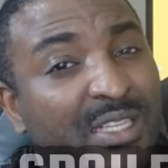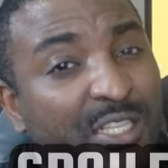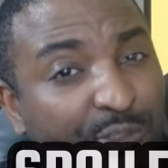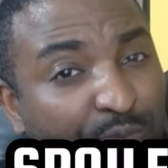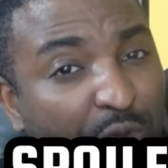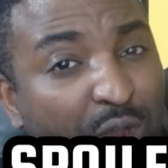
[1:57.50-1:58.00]

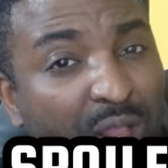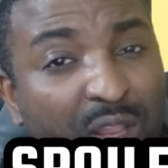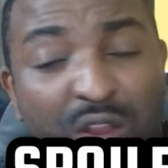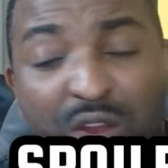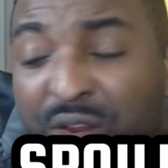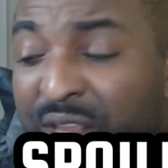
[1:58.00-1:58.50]

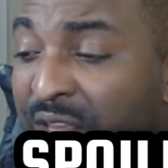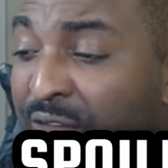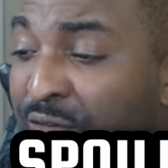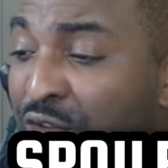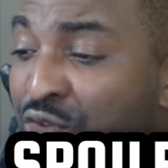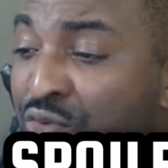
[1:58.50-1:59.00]
Spoiler,
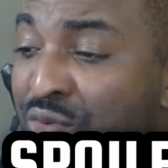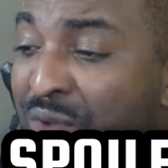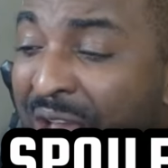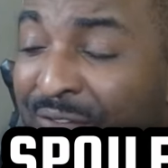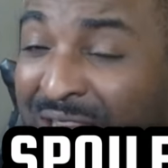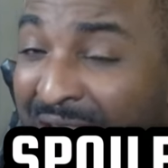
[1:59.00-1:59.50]
if you
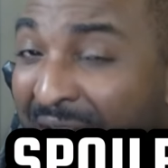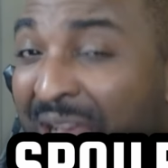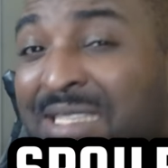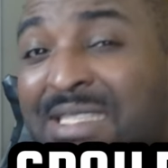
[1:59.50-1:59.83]
have not